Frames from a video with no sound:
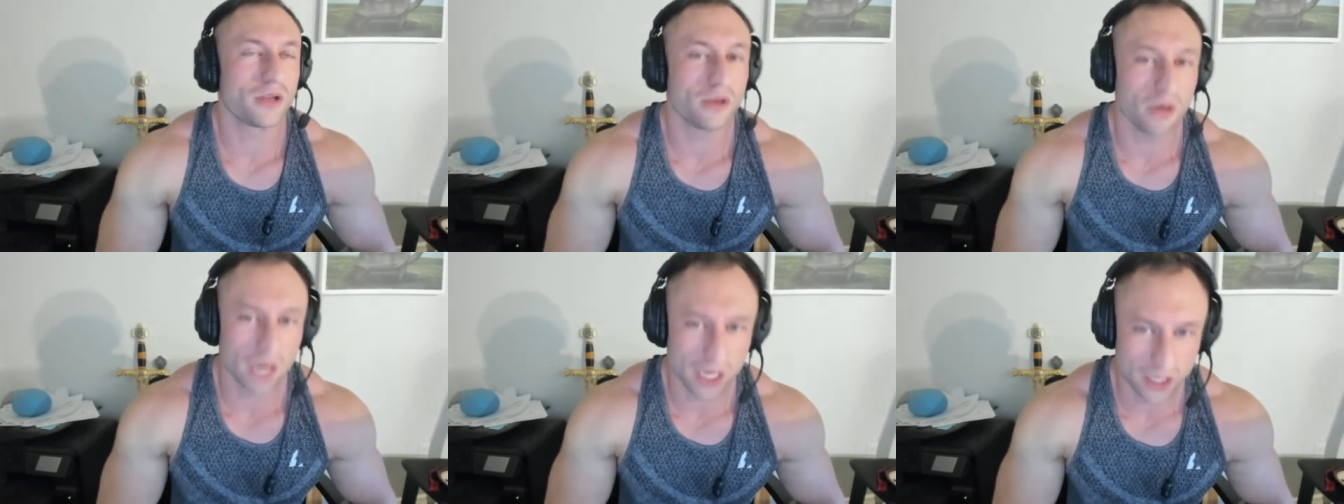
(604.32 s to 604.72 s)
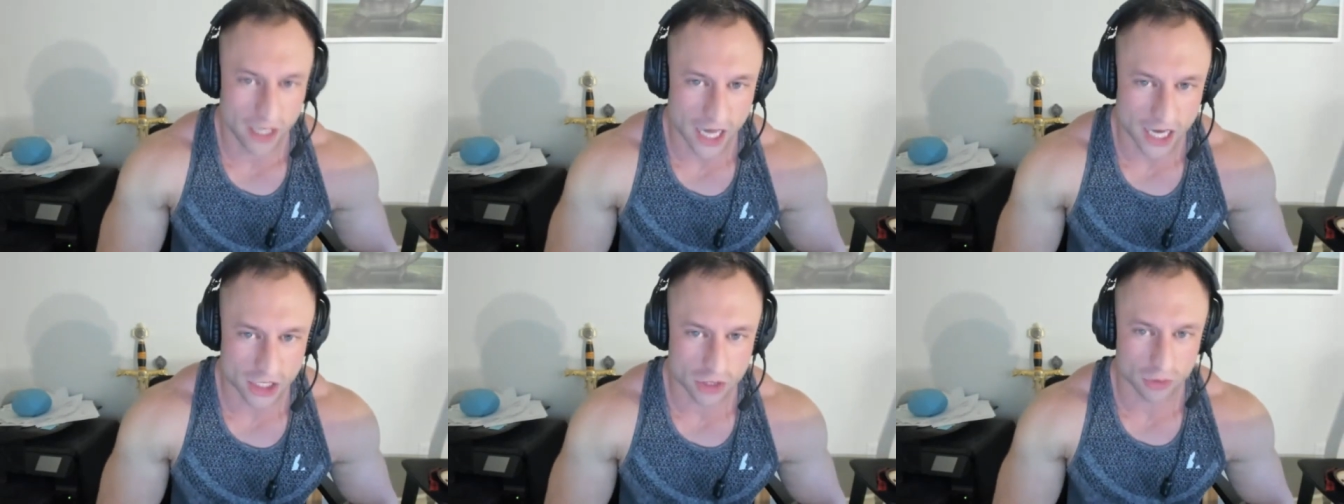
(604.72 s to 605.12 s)
go down to
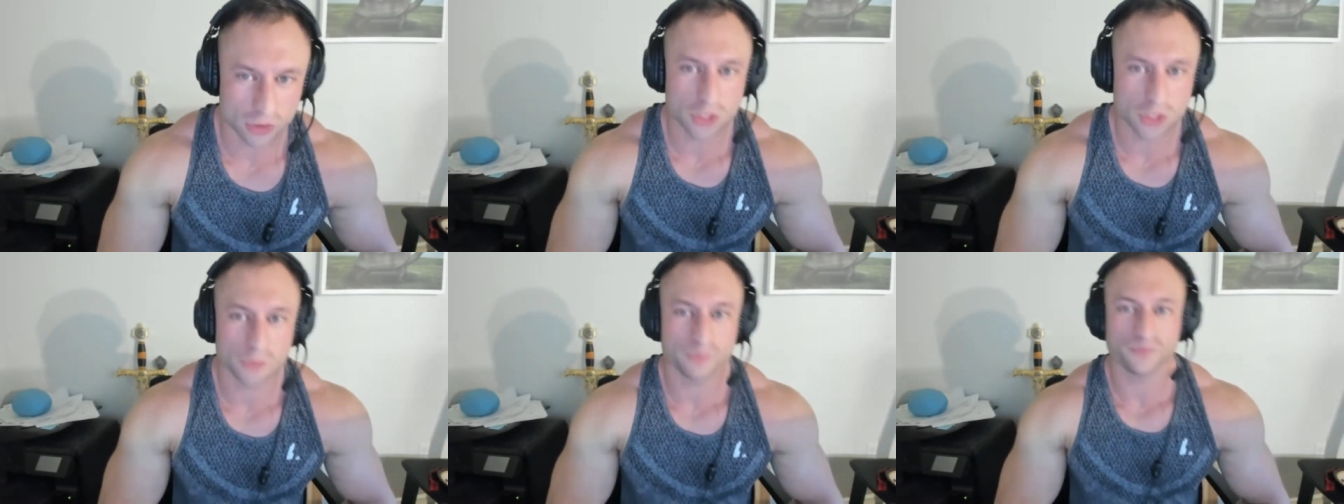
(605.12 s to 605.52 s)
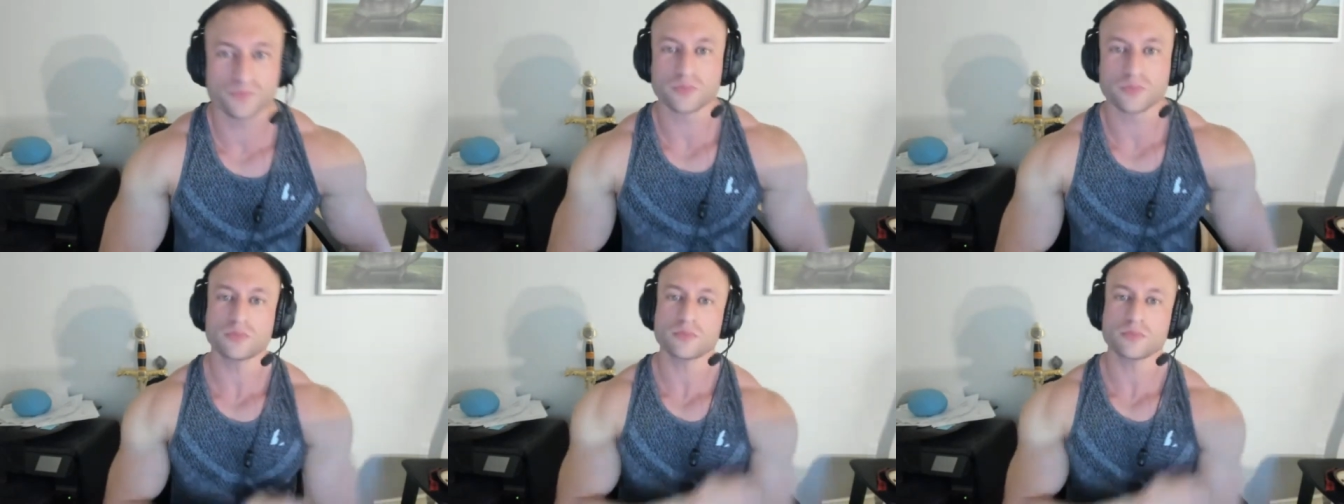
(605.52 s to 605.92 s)
nationals
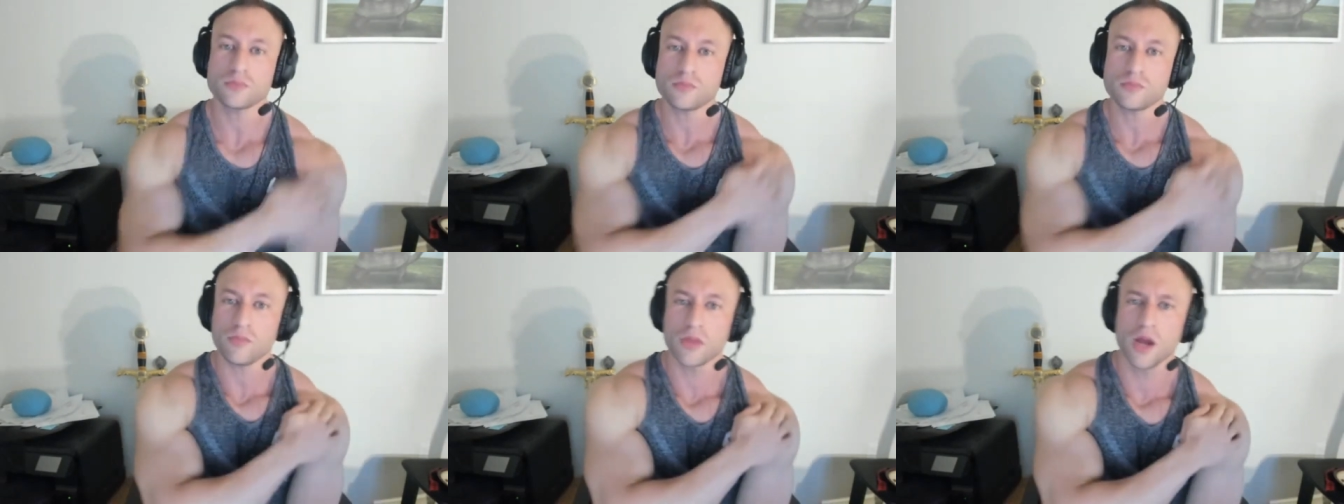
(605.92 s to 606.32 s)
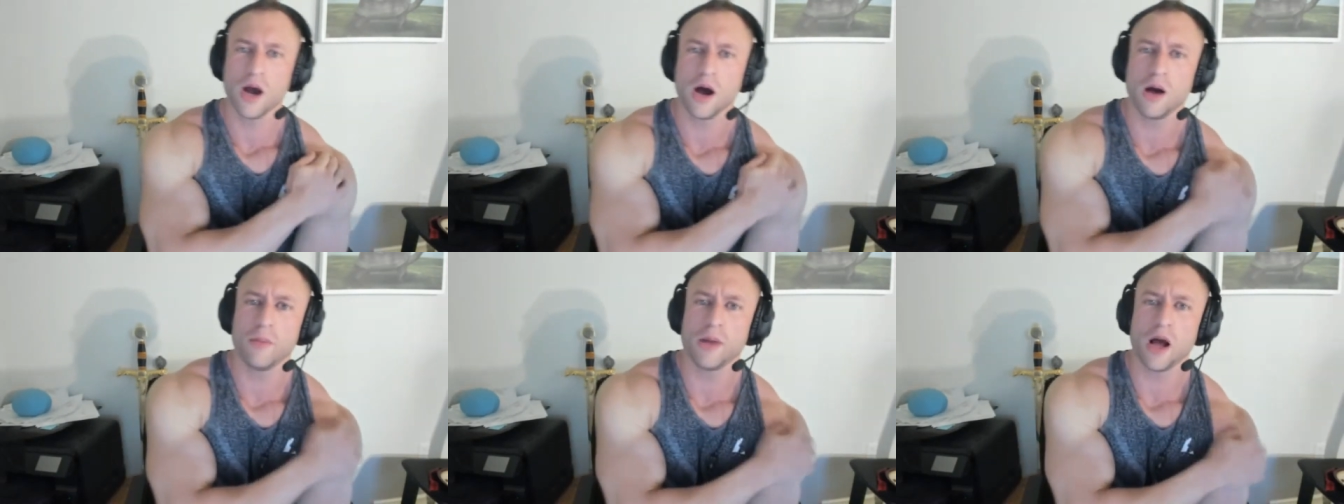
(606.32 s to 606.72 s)

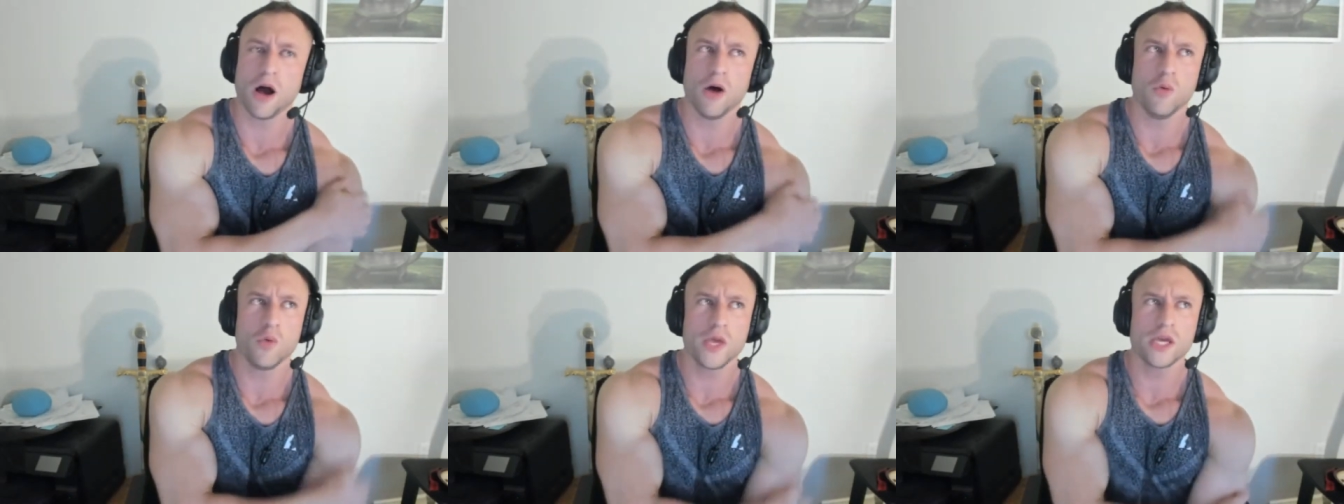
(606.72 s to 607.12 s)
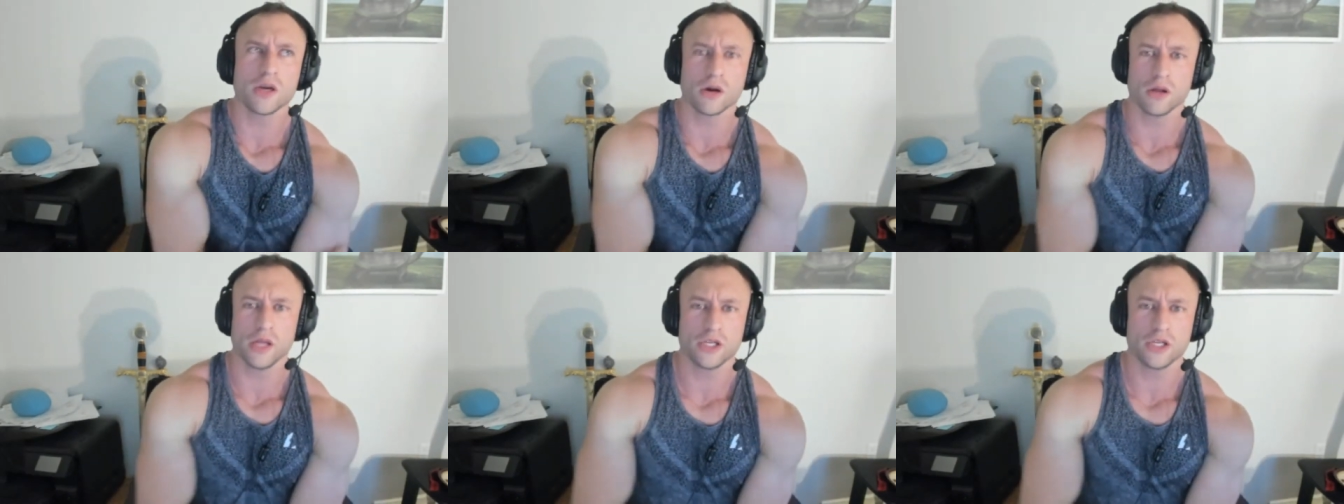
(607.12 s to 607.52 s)
um, a
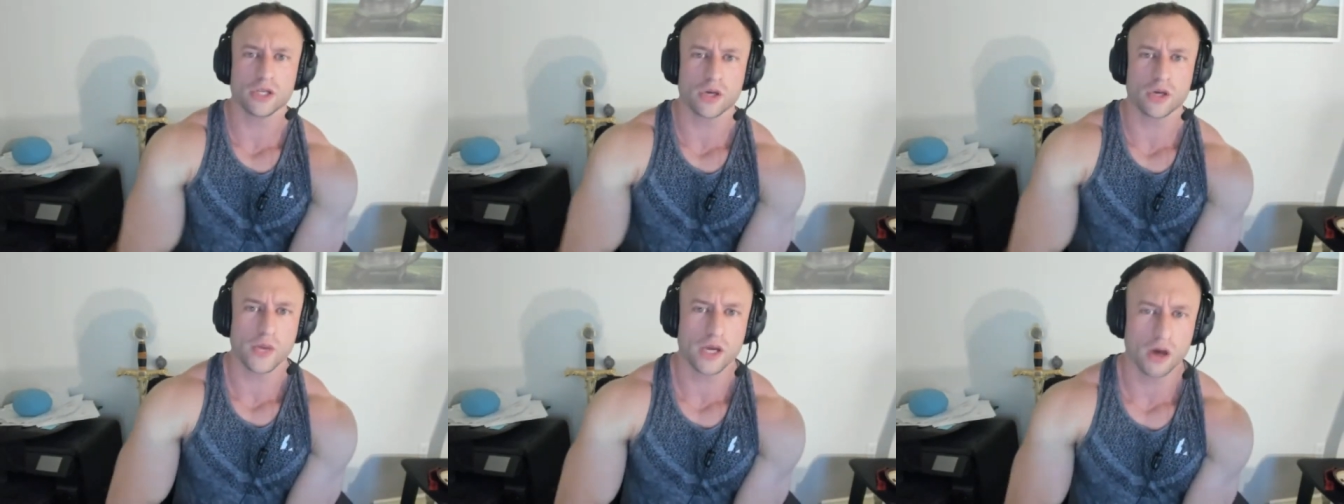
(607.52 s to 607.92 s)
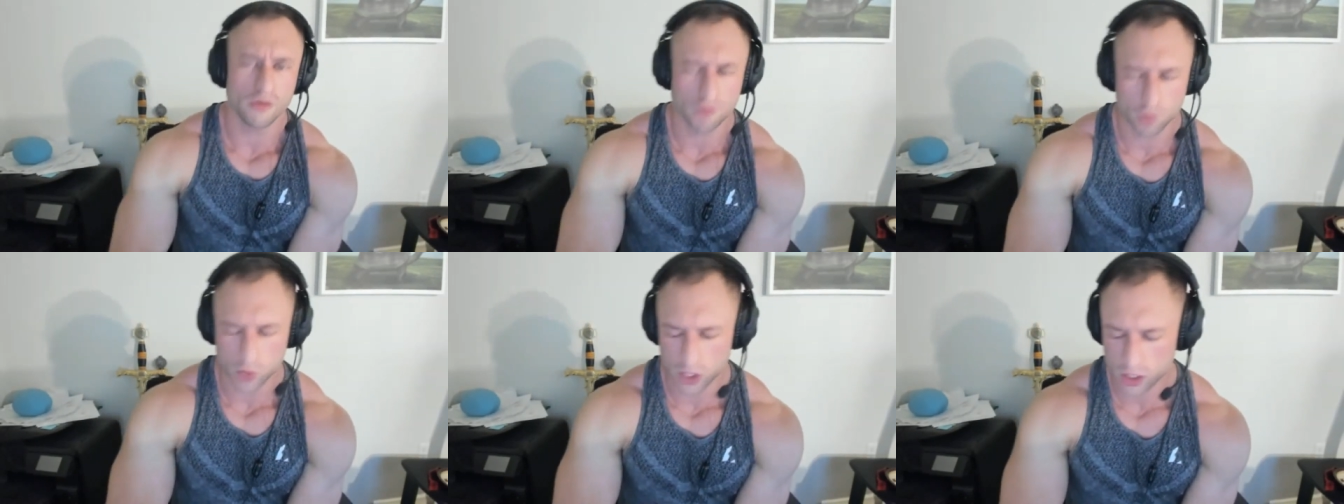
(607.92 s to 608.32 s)
week early, took a week
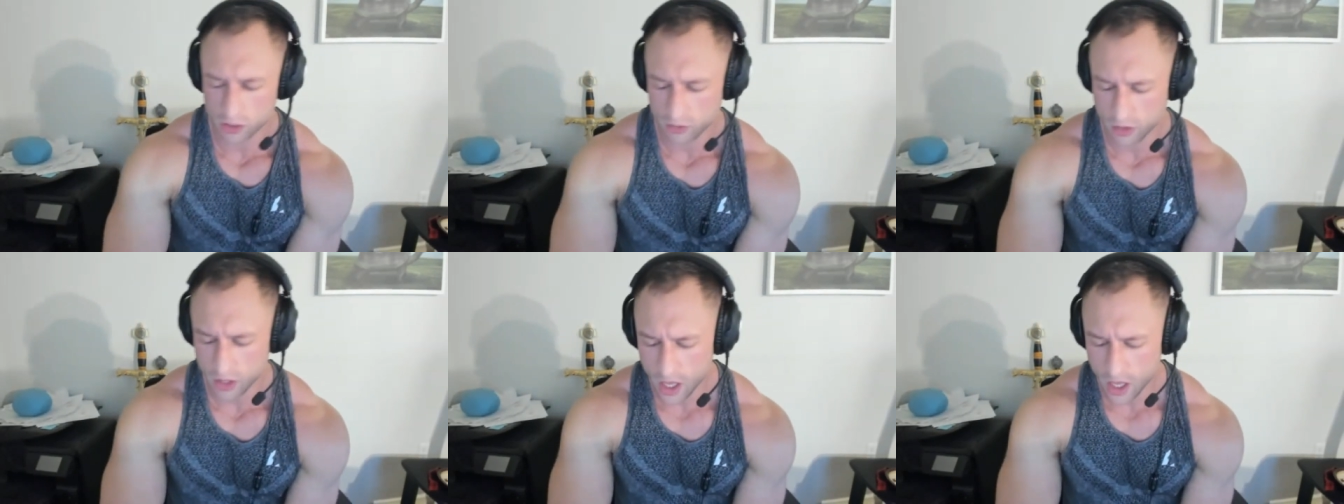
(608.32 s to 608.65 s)
off of work